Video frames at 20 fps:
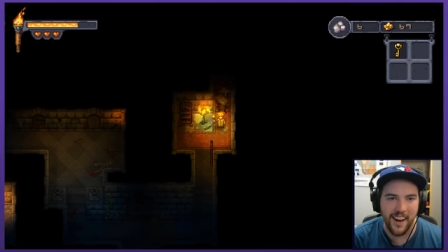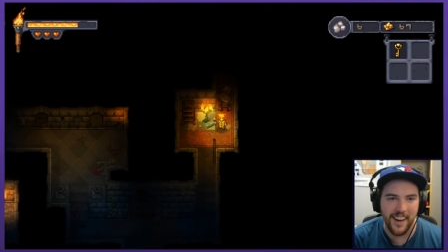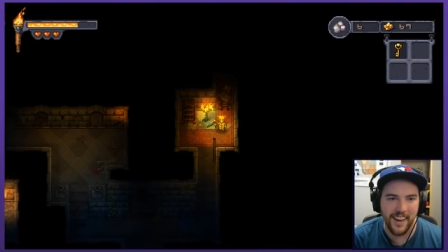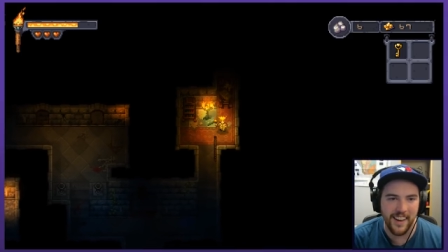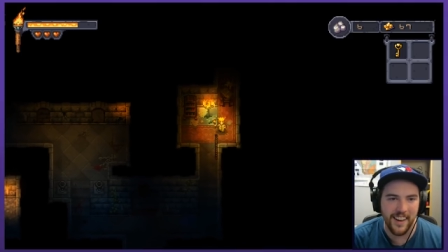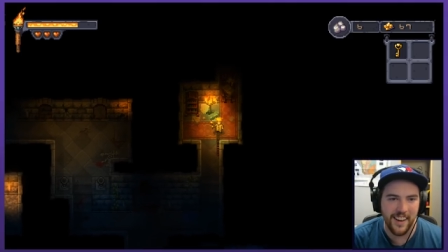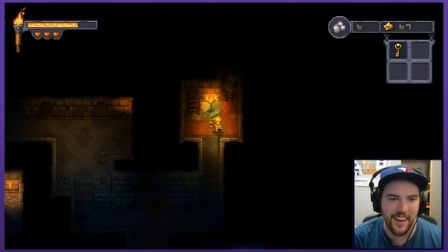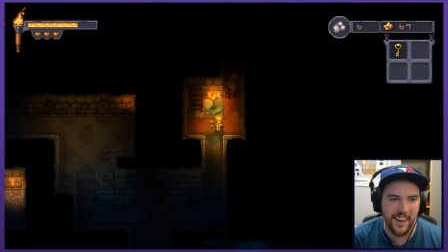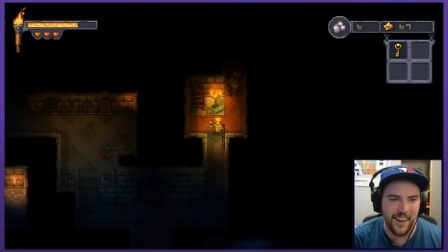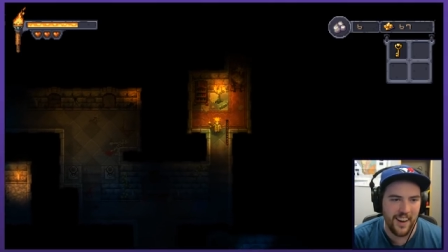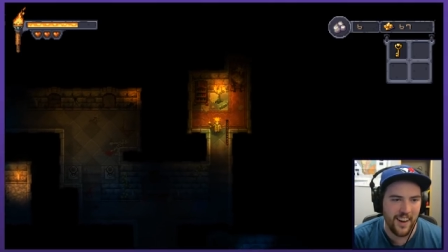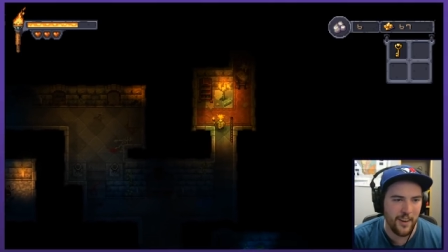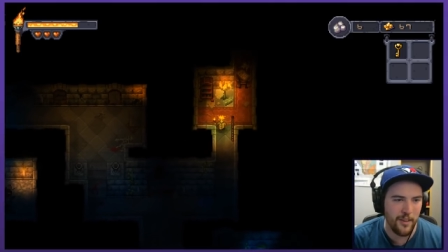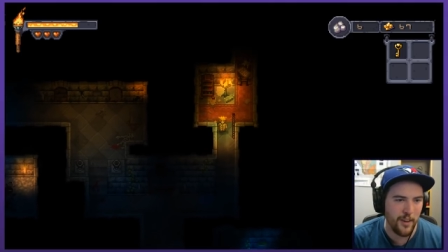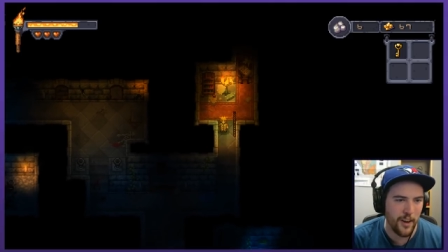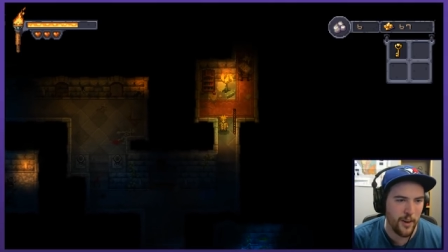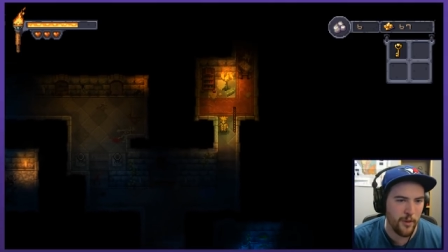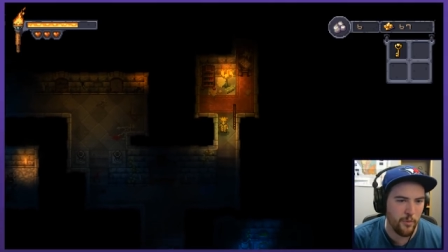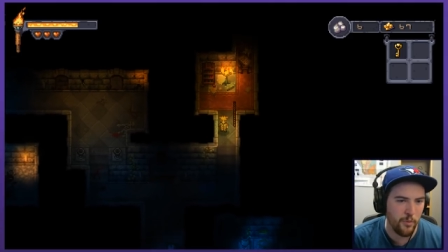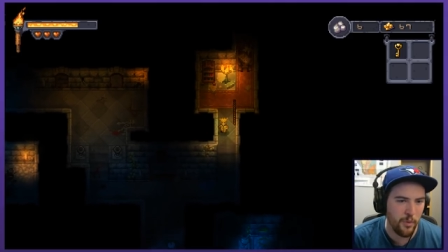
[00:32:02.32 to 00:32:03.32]
I, uh, I,
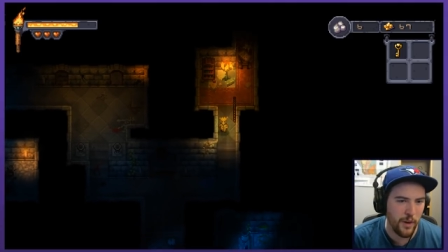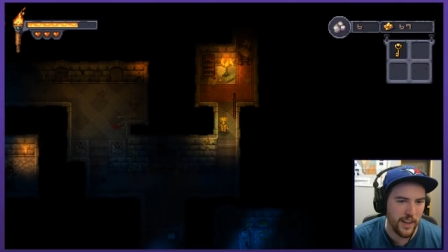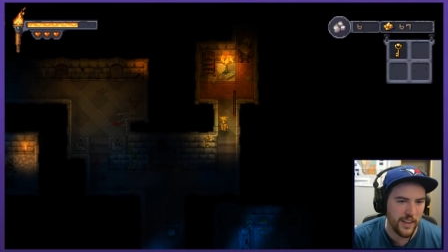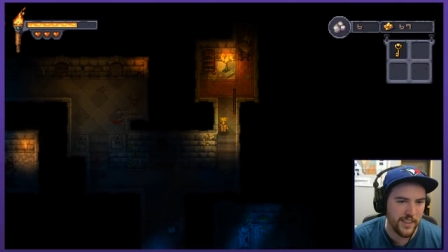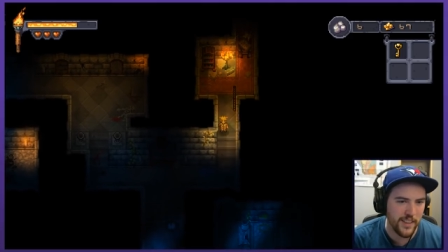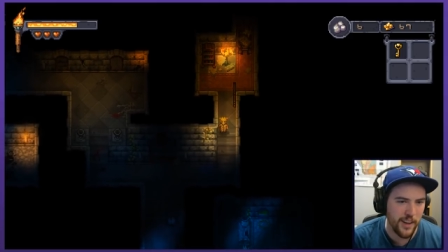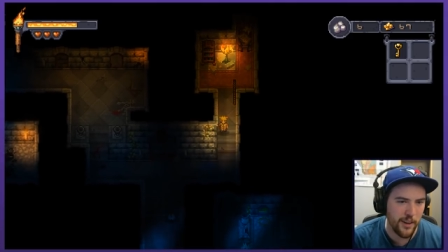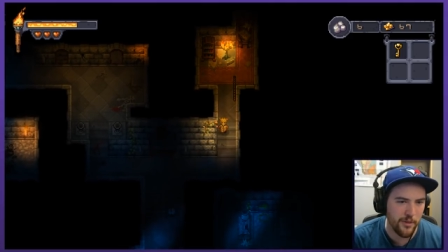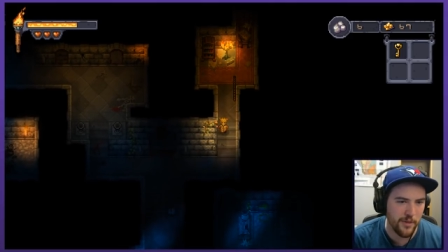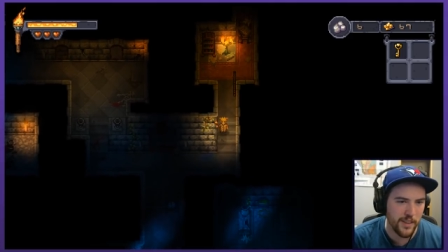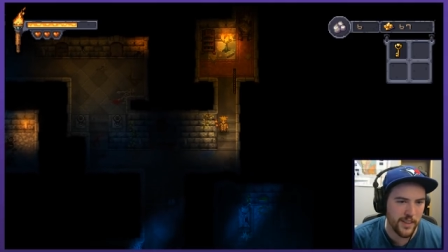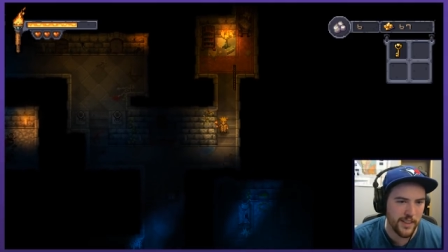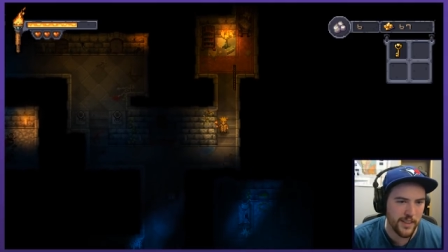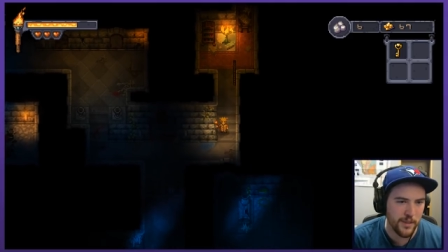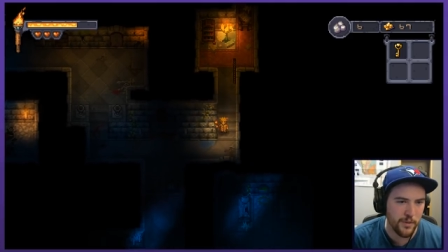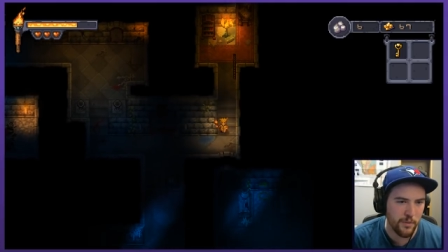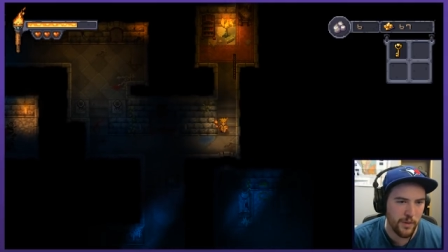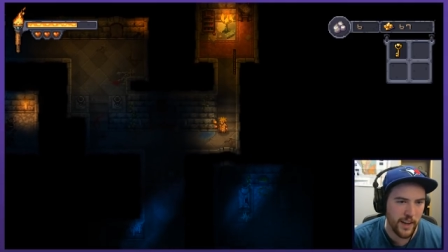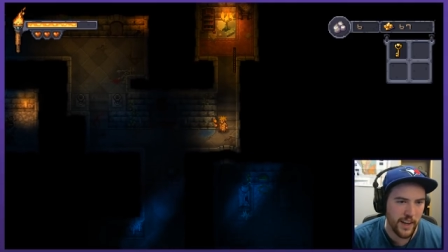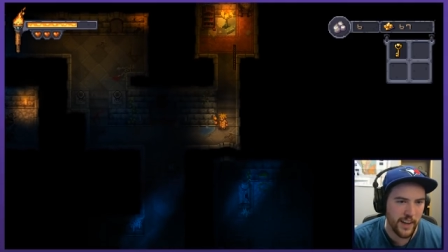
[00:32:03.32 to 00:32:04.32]
I went out
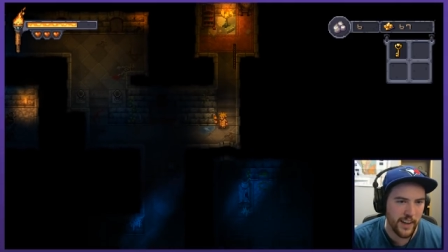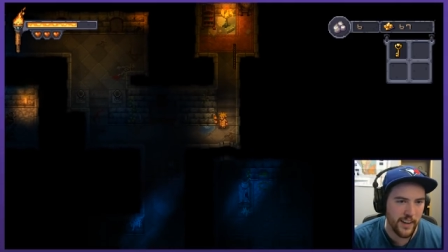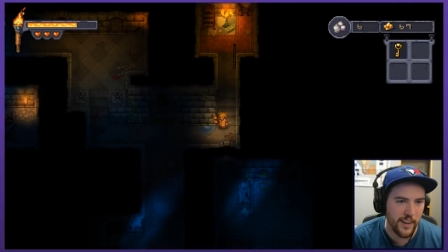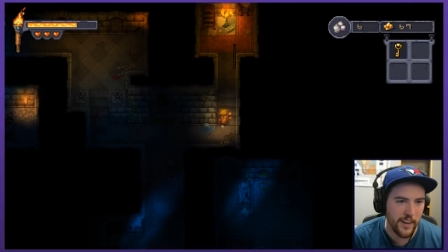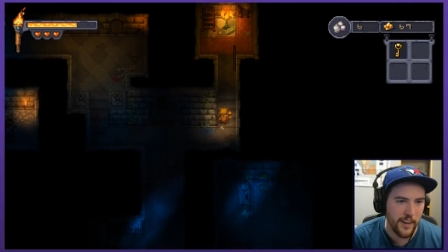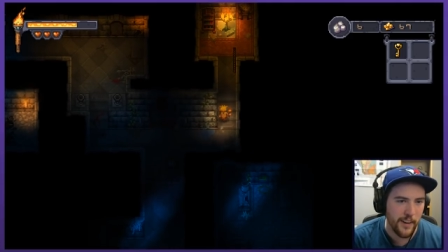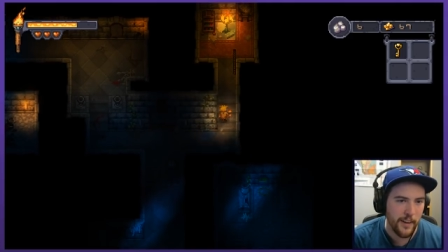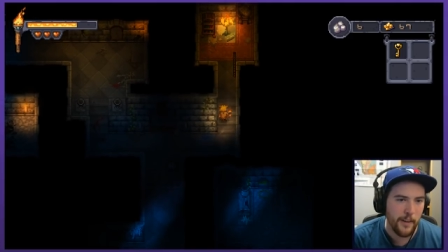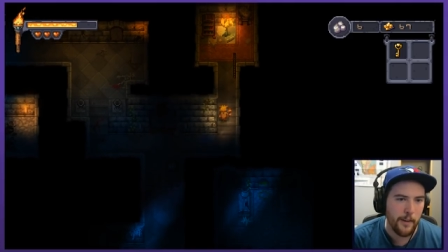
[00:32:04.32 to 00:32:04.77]
this way.